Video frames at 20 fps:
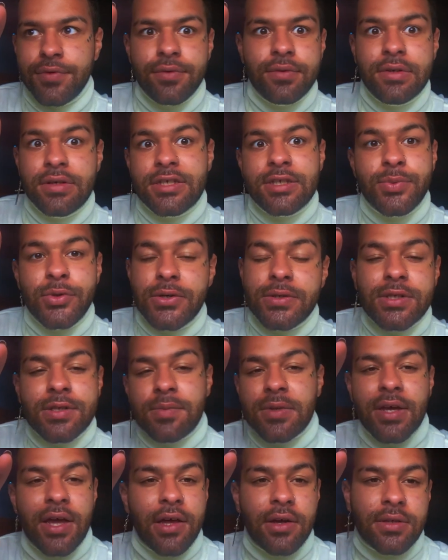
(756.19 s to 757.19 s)
experience
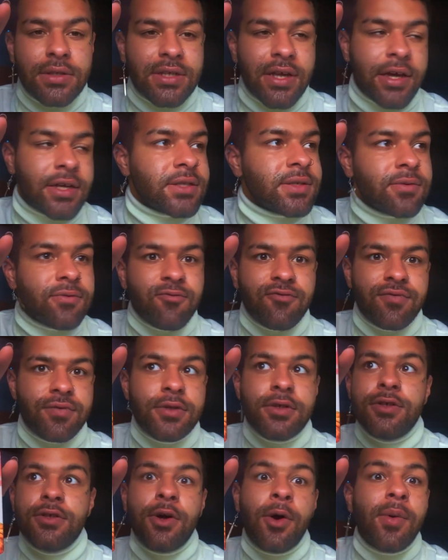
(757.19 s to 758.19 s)
something else? X,
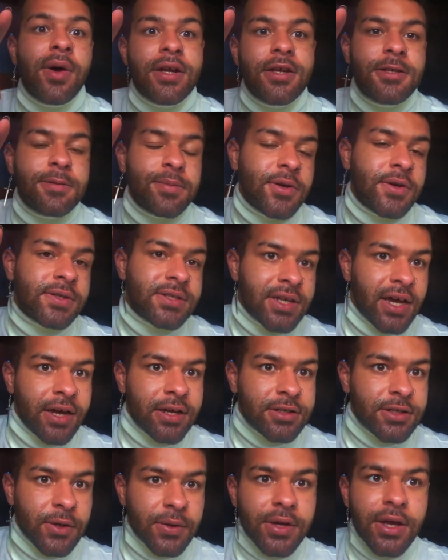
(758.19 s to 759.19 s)
you don't want to experience
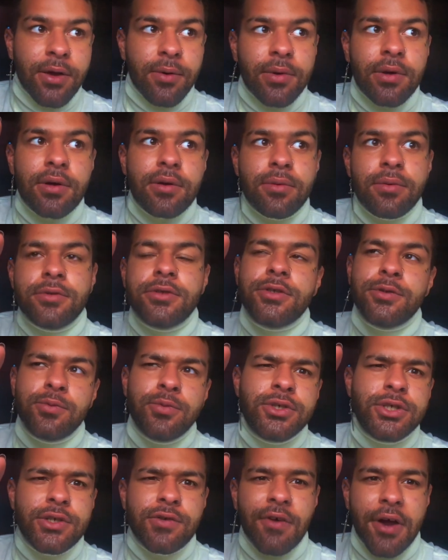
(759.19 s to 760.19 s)
X. Okay, well,
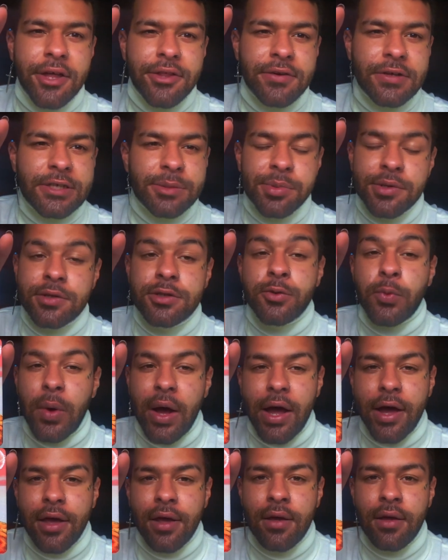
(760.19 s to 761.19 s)
would you rather experience
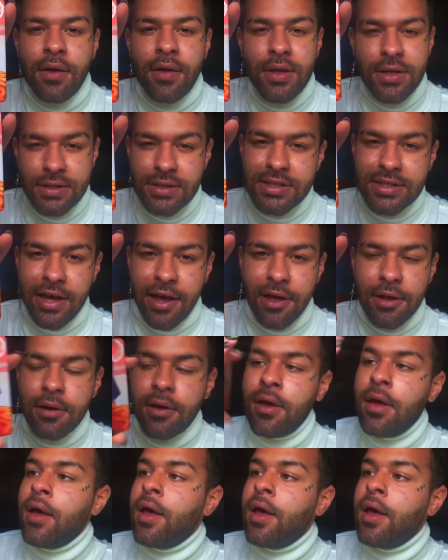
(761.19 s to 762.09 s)
Y instead?